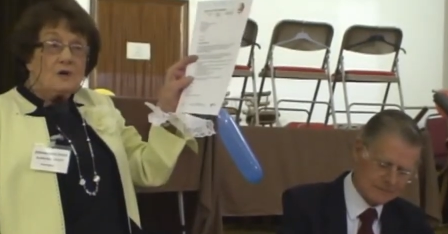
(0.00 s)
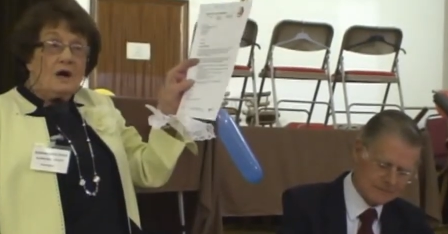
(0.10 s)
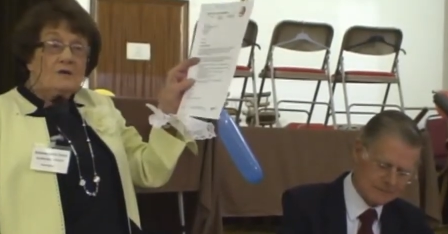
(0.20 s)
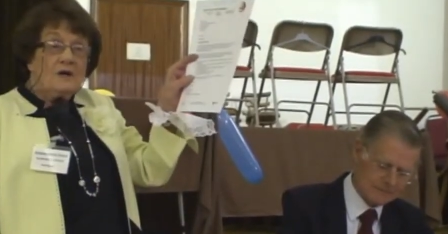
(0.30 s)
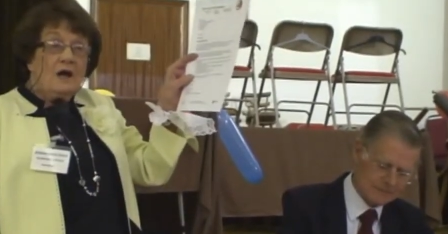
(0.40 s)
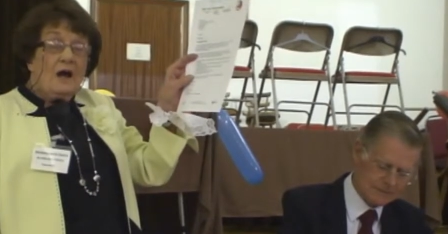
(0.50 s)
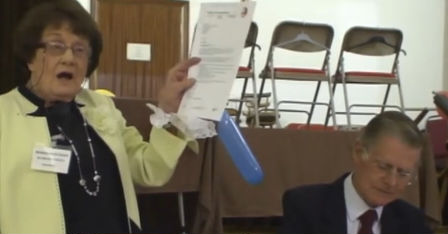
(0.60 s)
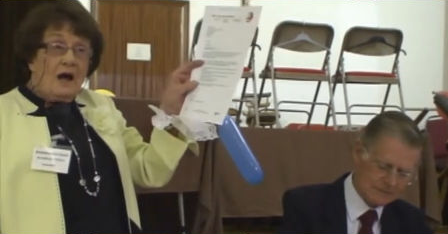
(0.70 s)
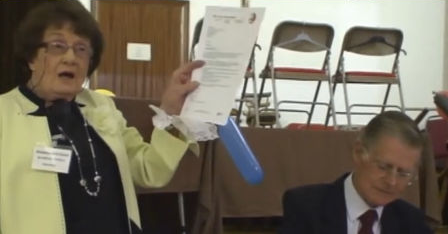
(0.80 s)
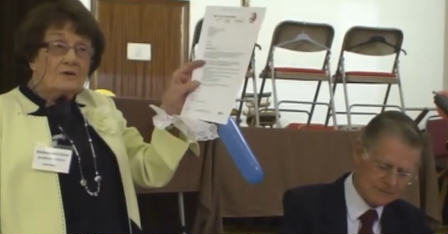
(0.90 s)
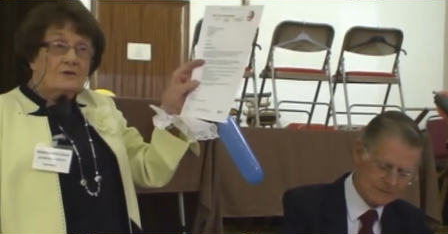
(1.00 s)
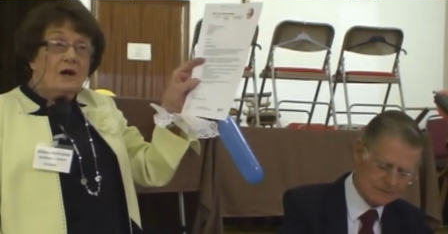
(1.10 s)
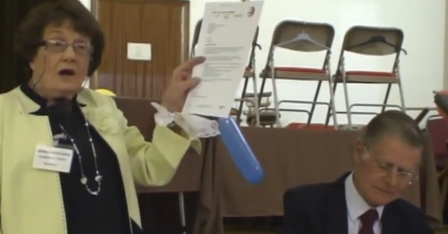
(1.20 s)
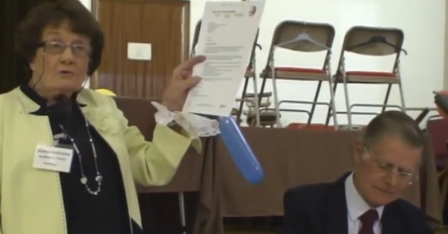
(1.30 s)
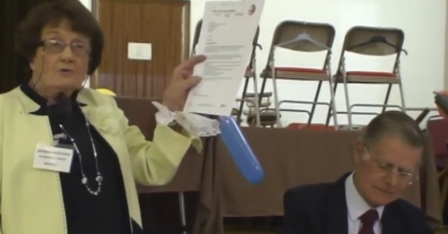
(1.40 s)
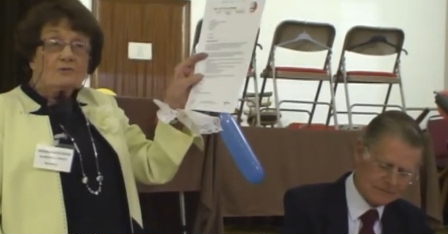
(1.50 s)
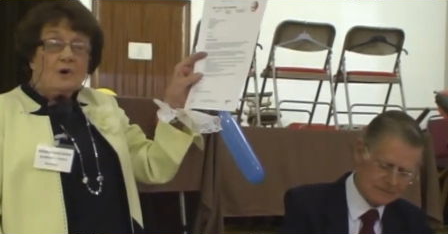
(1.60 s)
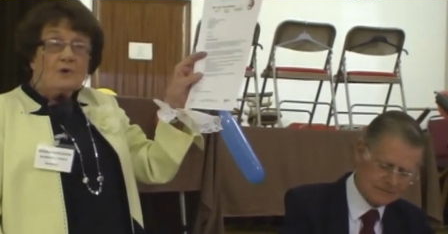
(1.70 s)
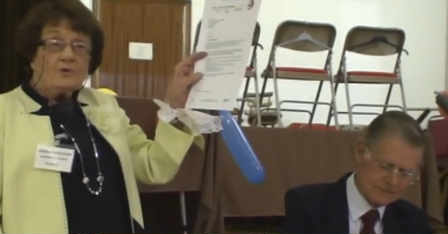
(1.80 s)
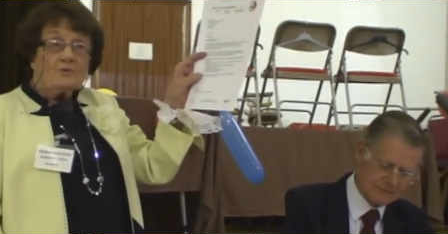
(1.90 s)
Speaker 1: down at the
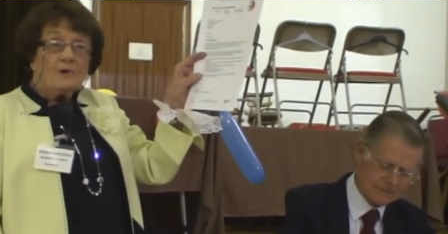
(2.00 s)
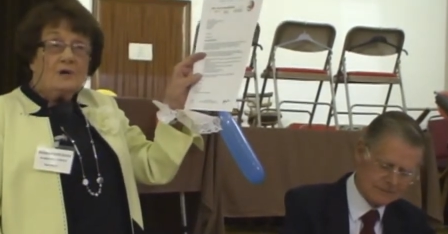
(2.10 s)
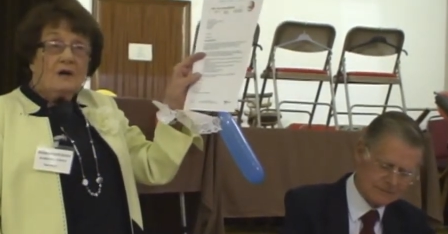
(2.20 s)
Aquadrome.